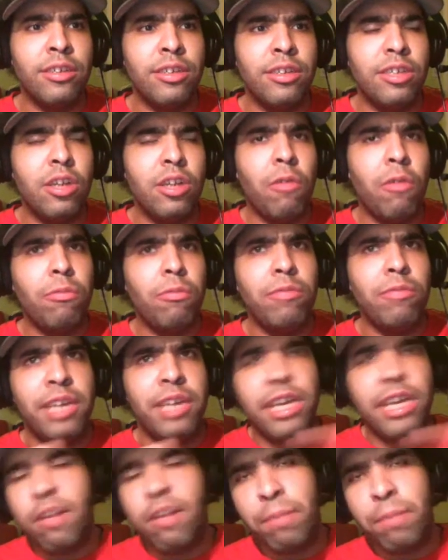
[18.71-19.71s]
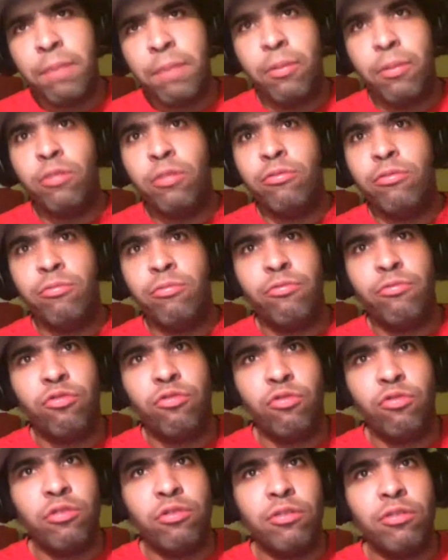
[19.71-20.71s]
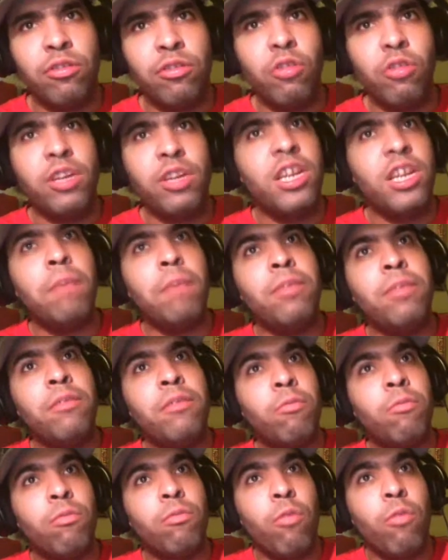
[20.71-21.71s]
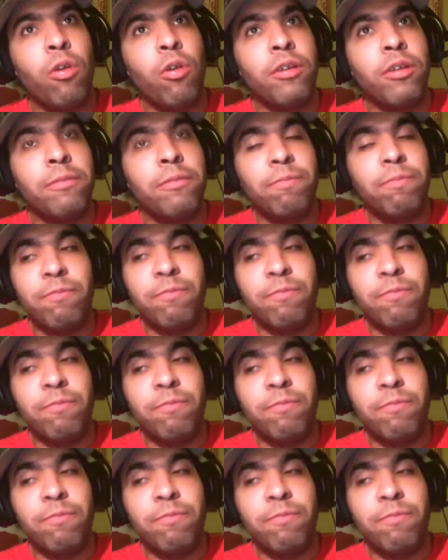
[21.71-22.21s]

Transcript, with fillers: you don't hear people looking up the word